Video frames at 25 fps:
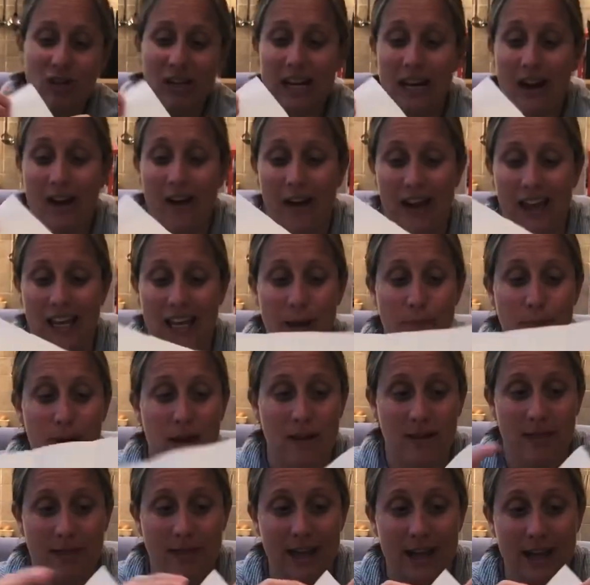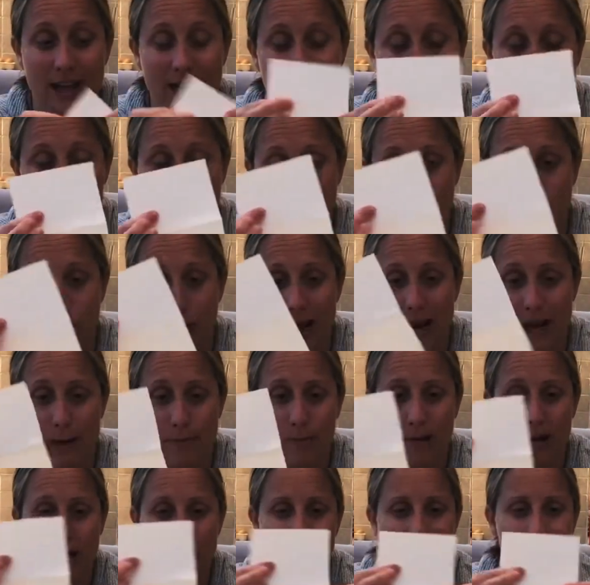like a bit of thick tissue paper
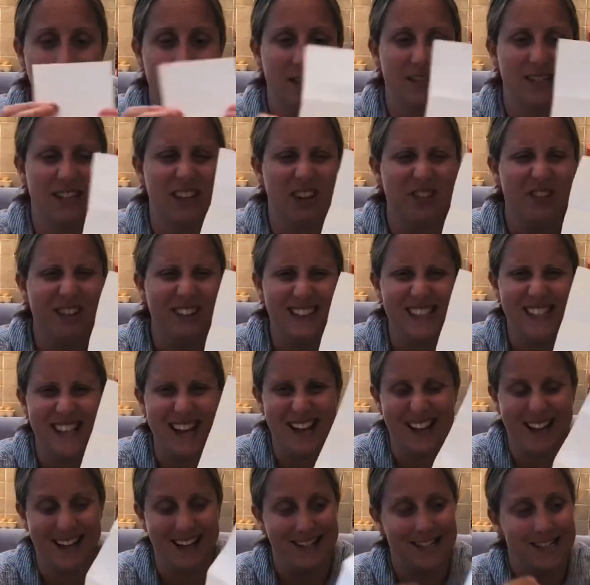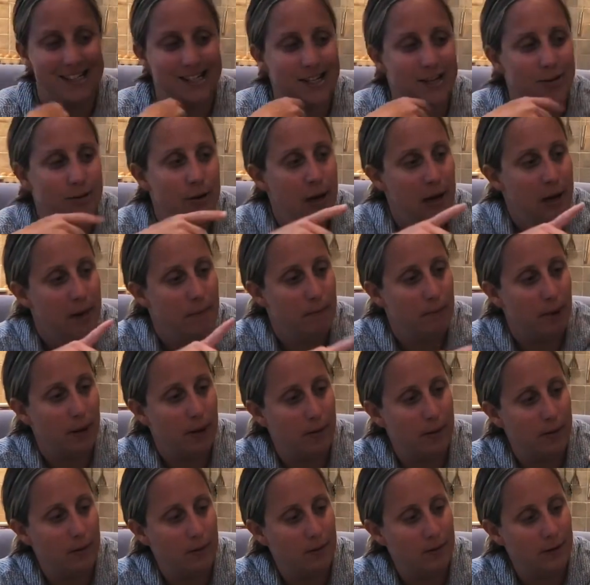and you just think, what's that going to do?
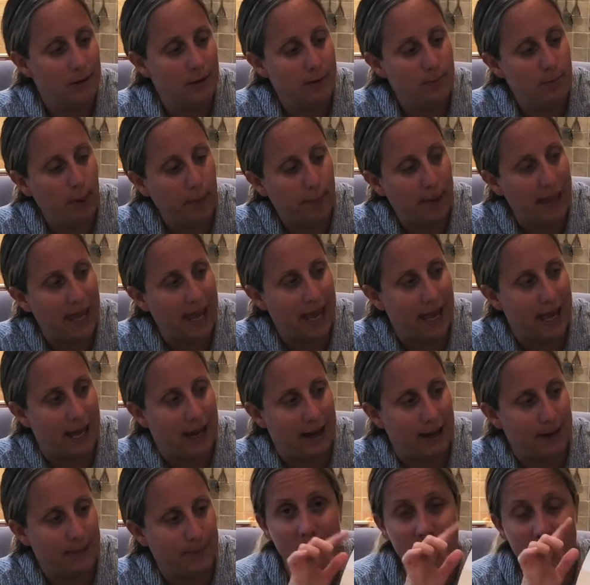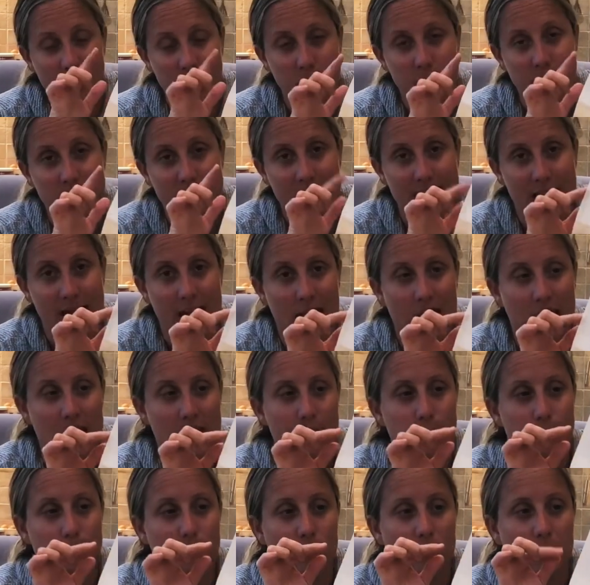But you pop it in. I used today,
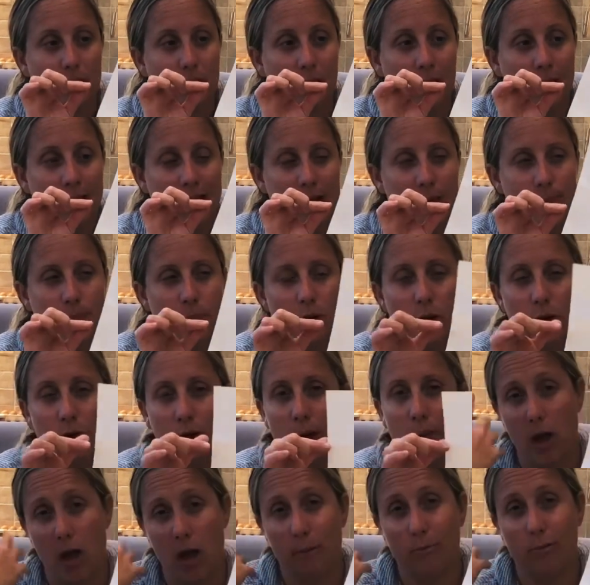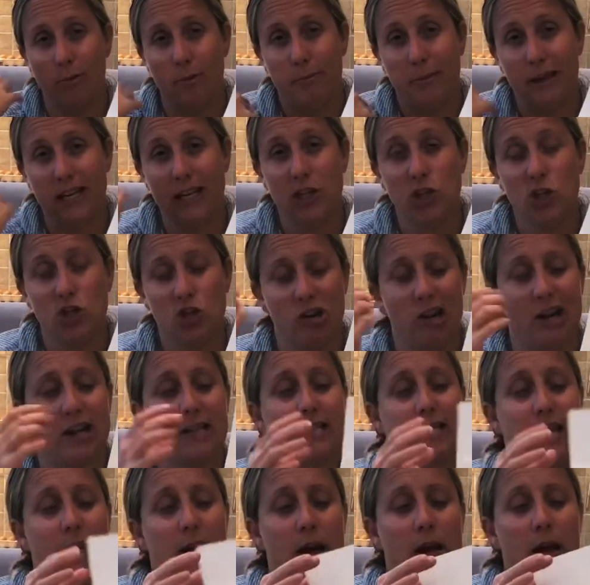I had put a purple beach
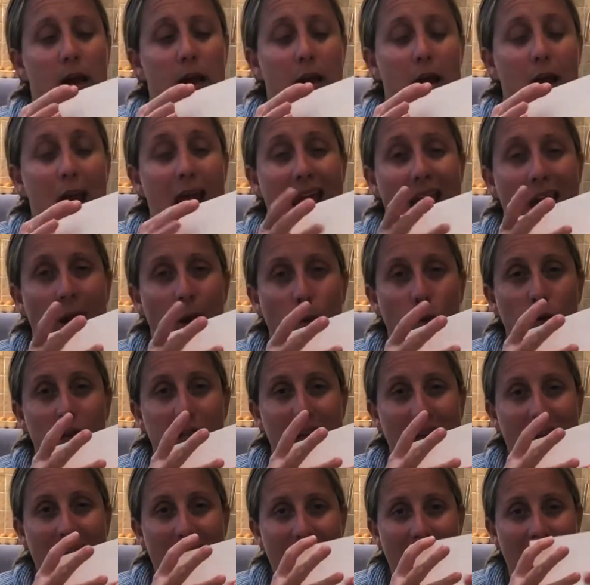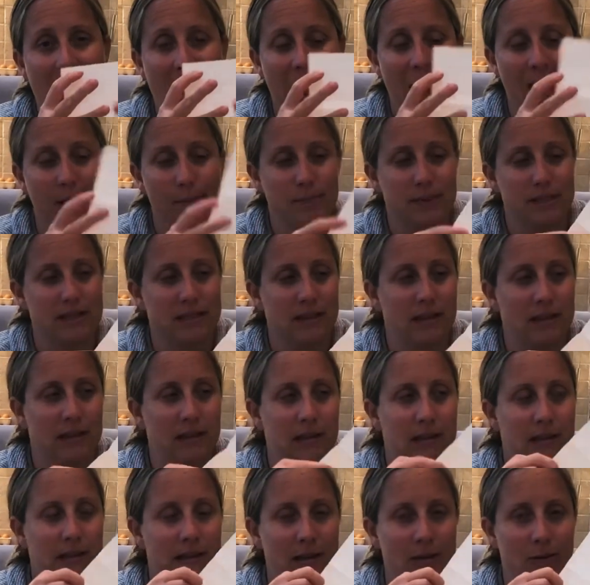dress in. It was
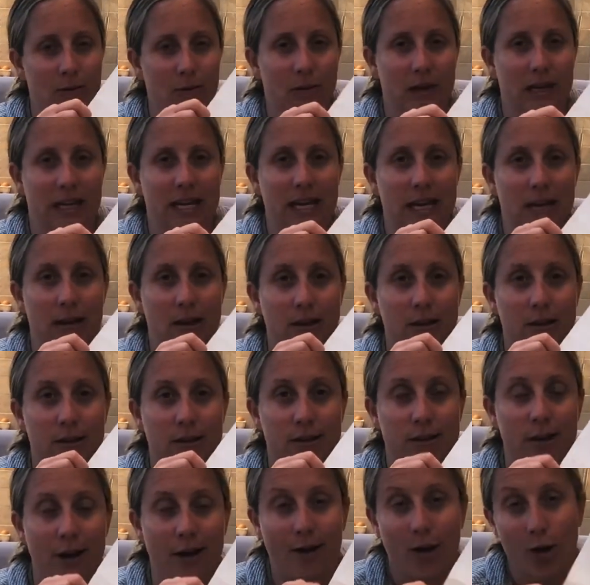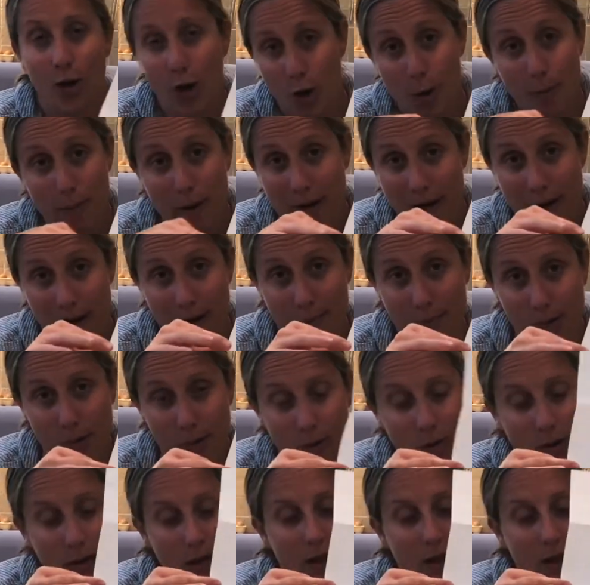absolutely dark
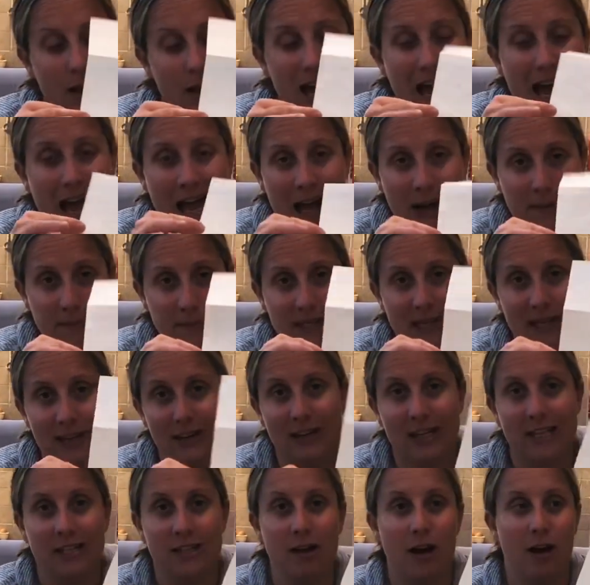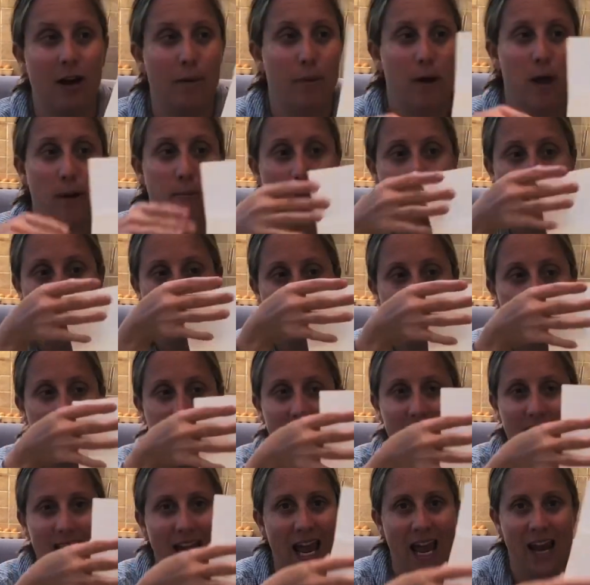purple. Absolutely dark purple. You couldn't
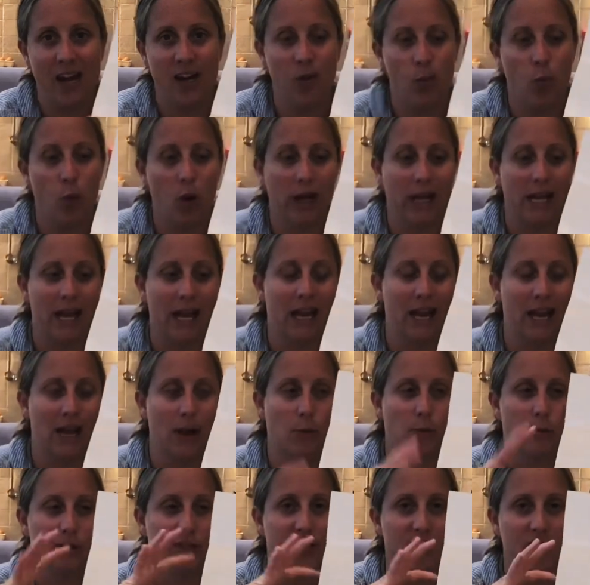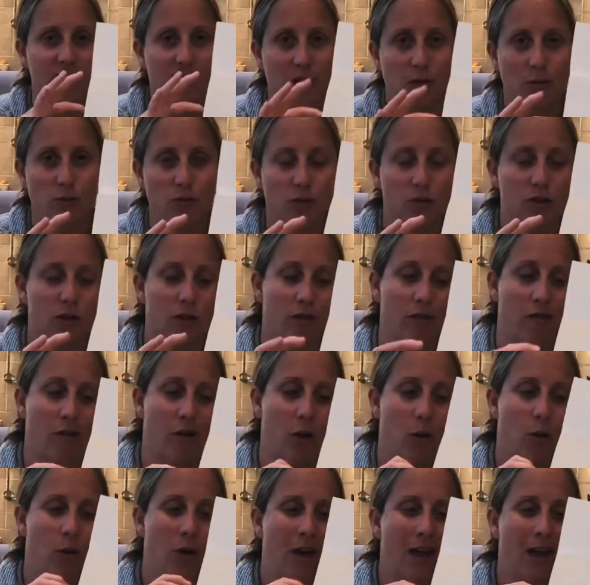see any white in it. It was soaked
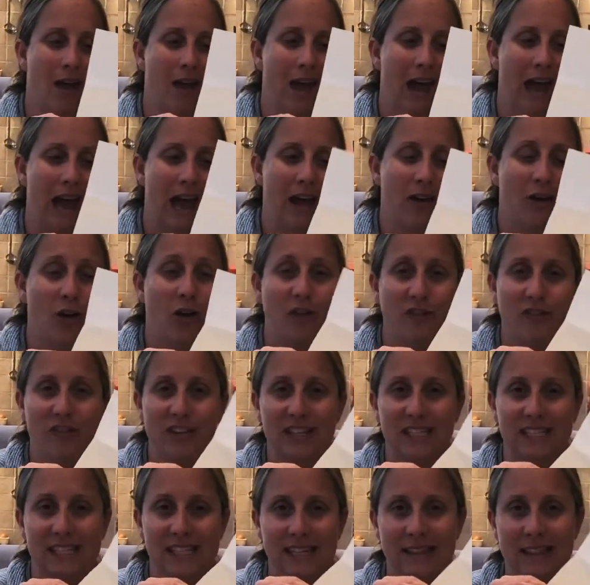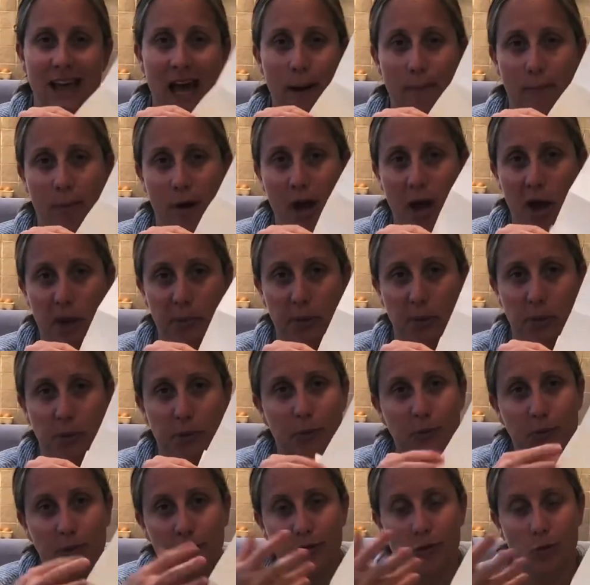through. And obviously that purple
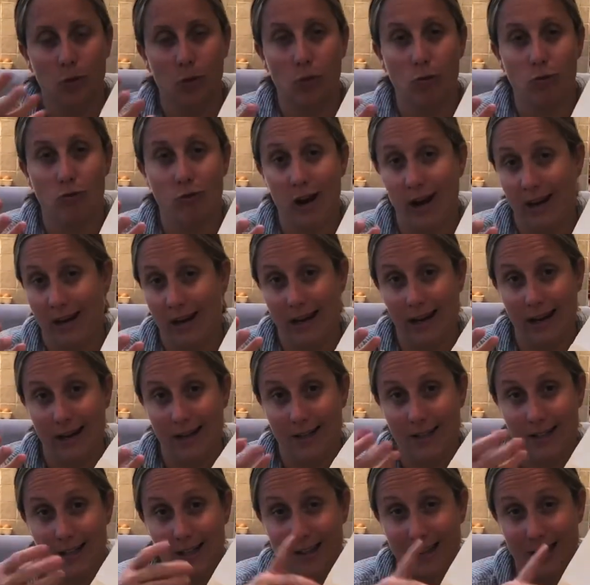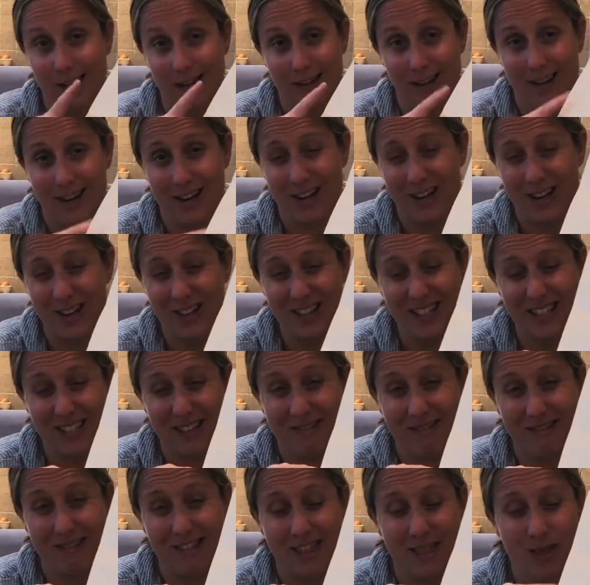would have all run into the other clothes that
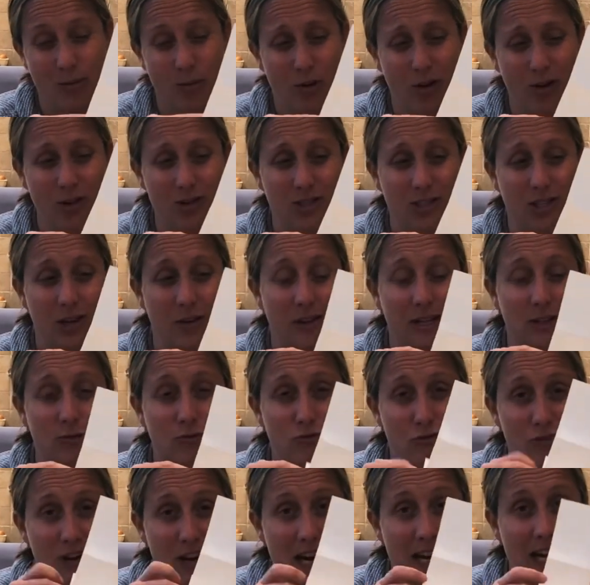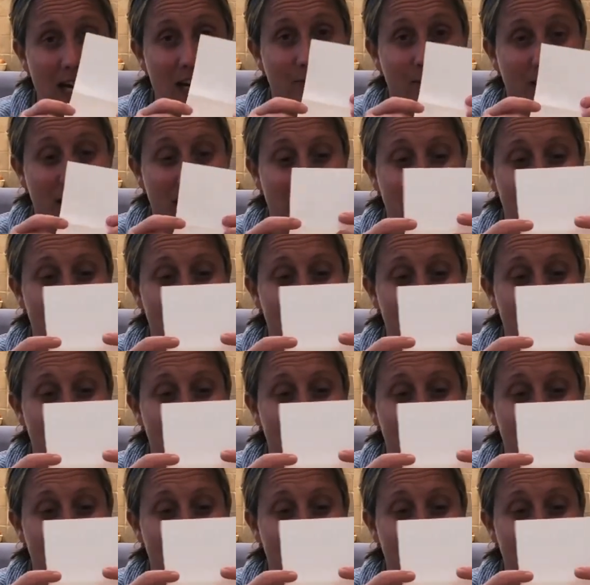were in the wash. So it's really, really